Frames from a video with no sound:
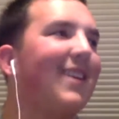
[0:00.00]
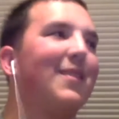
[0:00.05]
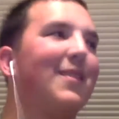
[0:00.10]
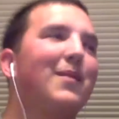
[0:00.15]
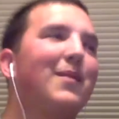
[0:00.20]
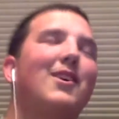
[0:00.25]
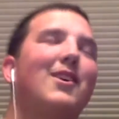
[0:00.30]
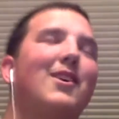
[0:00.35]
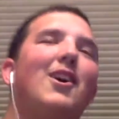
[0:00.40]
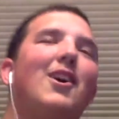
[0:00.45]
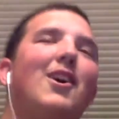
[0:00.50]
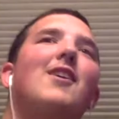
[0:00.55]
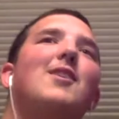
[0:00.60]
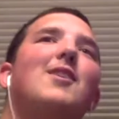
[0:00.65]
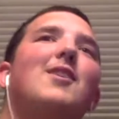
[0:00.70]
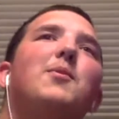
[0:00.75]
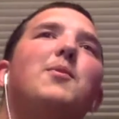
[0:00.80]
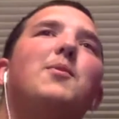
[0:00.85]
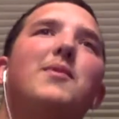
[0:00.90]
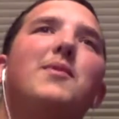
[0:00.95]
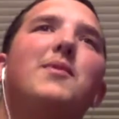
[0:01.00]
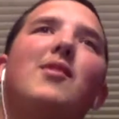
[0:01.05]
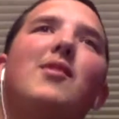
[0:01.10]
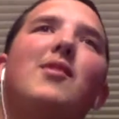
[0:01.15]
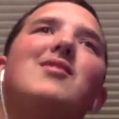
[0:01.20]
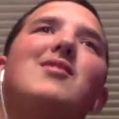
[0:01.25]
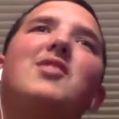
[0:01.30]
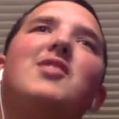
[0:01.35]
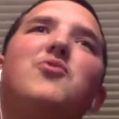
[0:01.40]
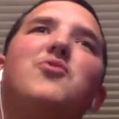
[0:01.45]
Yeah, hockey would be
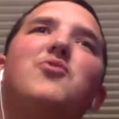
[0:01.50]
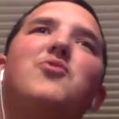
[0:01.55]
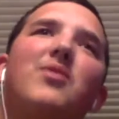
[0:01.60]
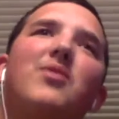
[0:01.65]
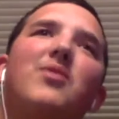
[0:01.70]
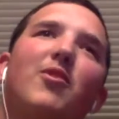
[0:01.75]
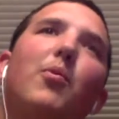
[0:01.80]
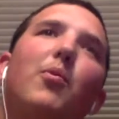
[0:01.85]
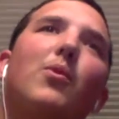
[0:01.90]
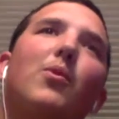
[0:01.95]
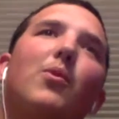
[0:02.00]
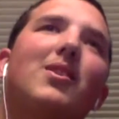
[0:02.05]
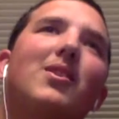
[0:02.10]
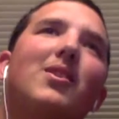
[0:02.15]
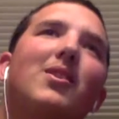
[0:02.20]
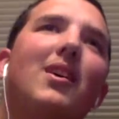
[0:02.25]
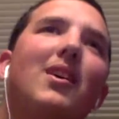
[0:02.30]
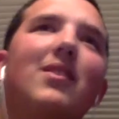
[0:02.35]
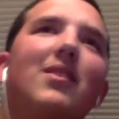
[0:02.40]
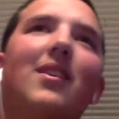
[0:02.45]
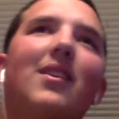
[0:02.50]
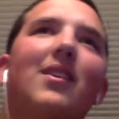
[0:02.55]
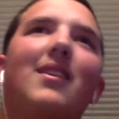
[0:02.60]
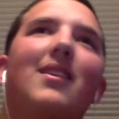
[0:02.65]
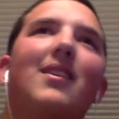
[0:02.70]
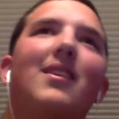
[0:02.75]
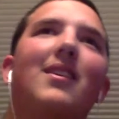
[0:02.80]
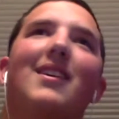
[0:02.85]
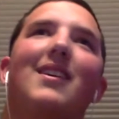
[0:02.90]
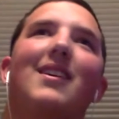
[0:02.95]
such an interesting sport to
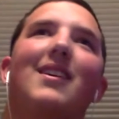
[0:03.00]
cover.